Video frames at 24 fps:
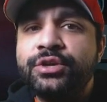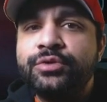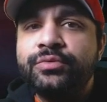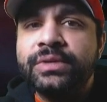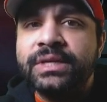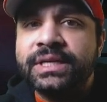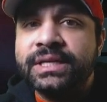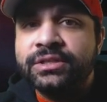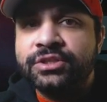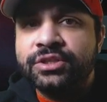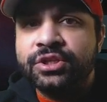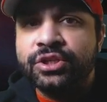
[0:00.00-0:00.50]
you
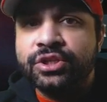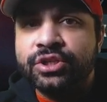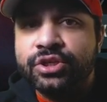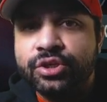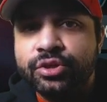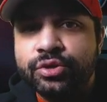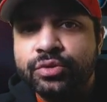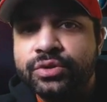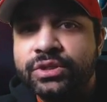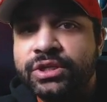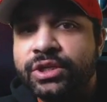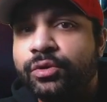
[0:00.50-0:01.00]
need to
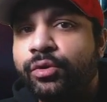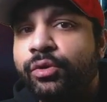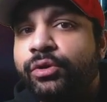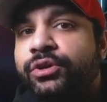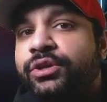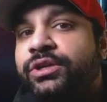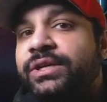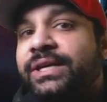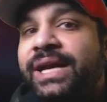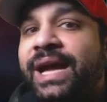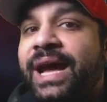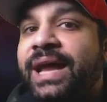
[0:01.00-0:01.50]
use in
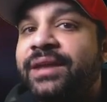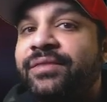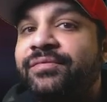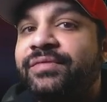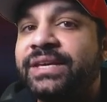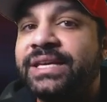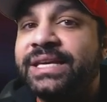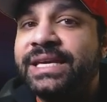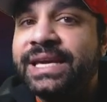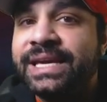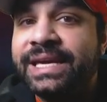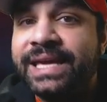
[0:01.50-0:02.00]
order to kind of
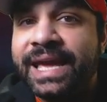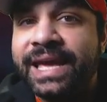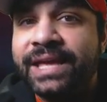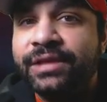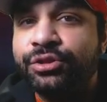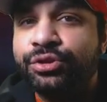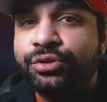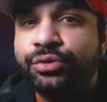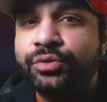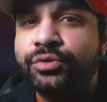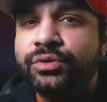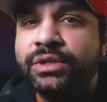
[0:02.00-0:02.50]
eke
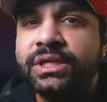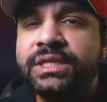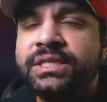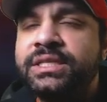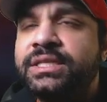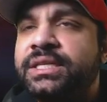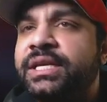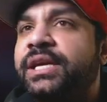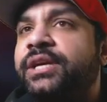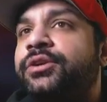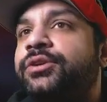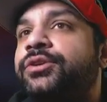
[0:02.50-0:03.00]
in through these
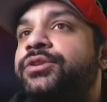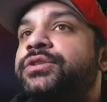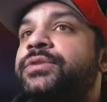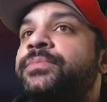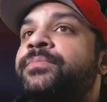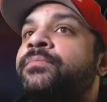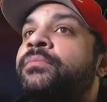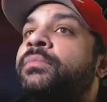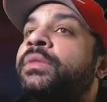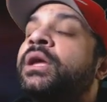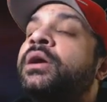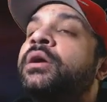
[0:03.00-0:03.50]
tiers,
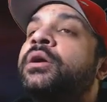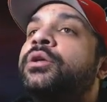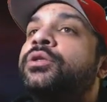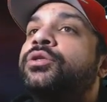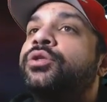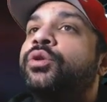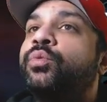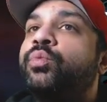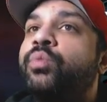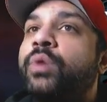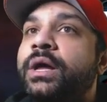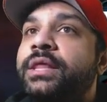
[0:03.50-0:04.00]

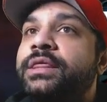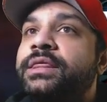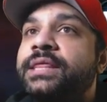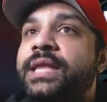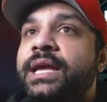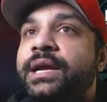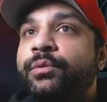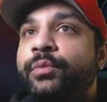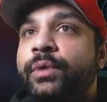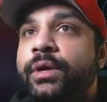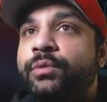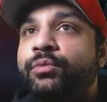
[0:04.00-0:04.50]
the one
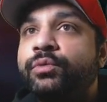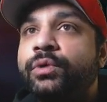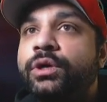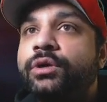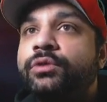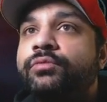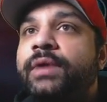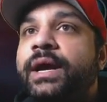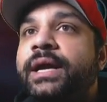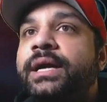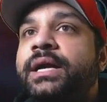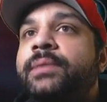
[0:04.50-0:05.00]
thing we
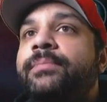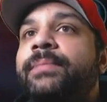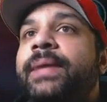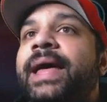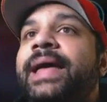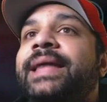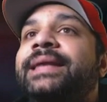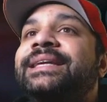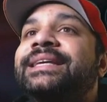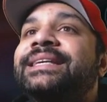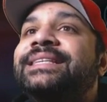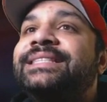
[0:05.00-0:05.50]
will
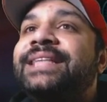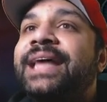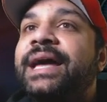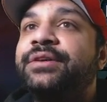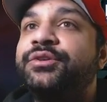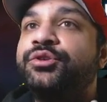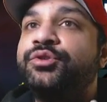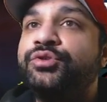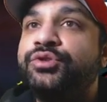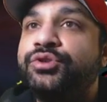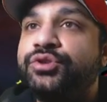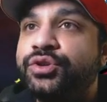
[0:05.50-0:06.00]
recommend is that
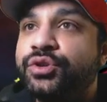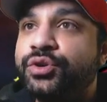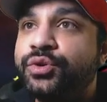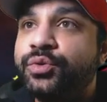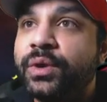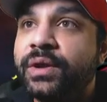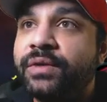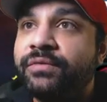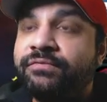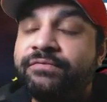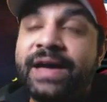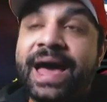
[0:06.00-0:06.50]
you do,
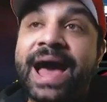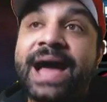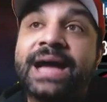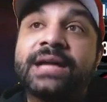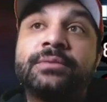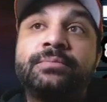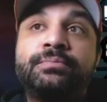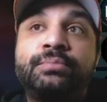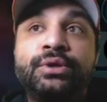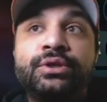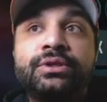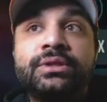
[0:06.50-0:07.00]
in
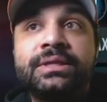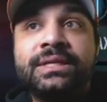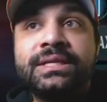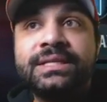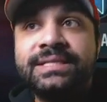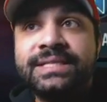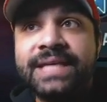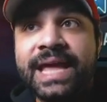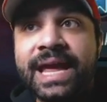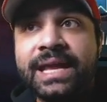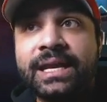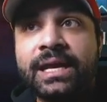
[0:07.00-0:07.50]
fact, put
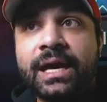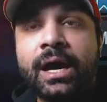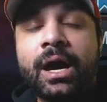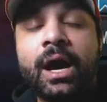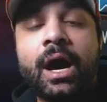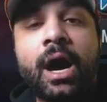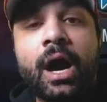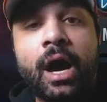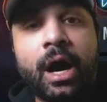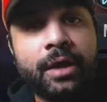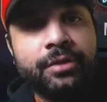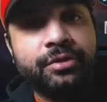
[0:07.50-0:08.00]
the
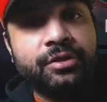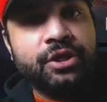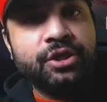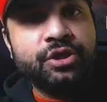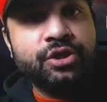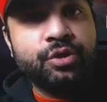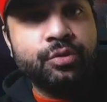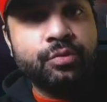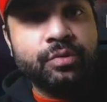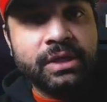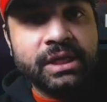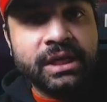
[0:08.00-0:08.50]
Zeta on the
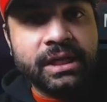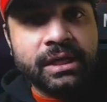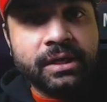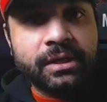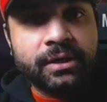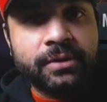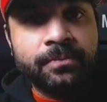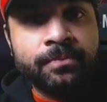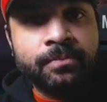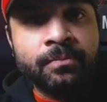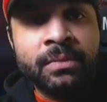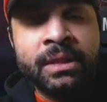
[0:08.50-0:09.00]
unique.